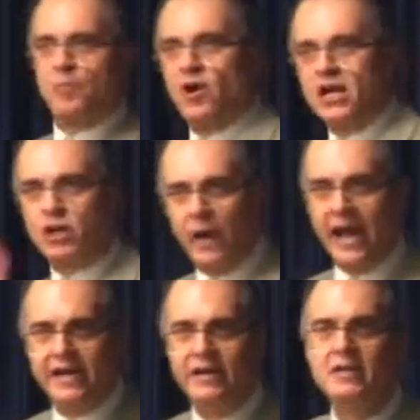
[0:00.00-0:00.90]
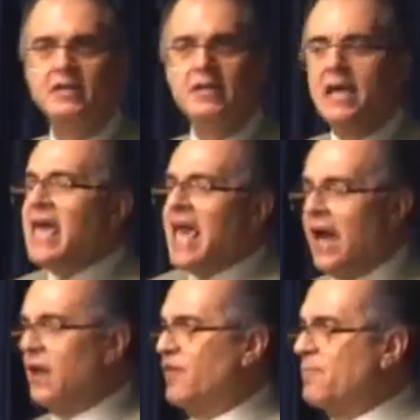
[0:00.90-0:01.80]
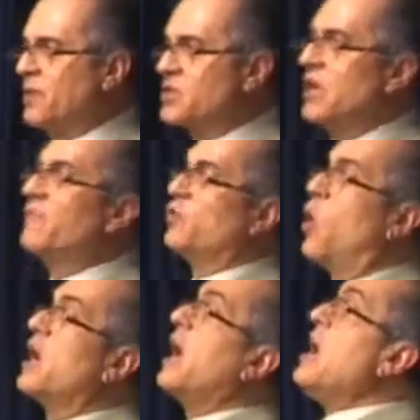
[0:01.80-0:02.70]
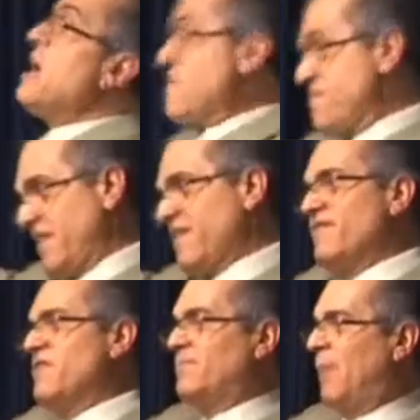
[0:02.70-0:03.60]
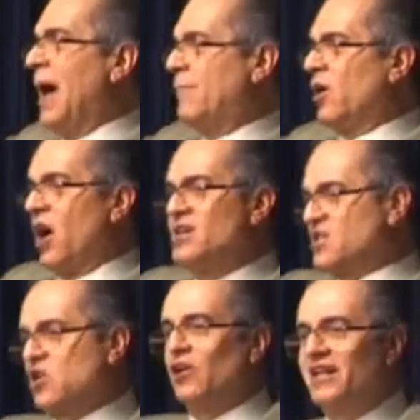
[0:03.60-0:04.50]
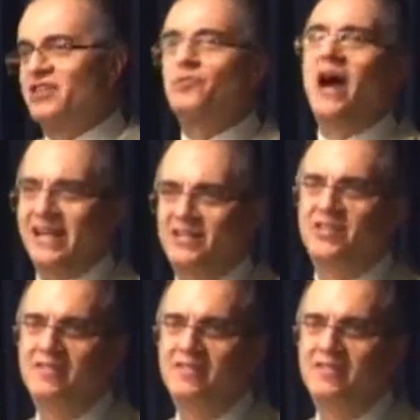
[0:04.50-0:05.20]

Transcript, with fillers: and Greek, and in the preserved word. The Bible has got it right.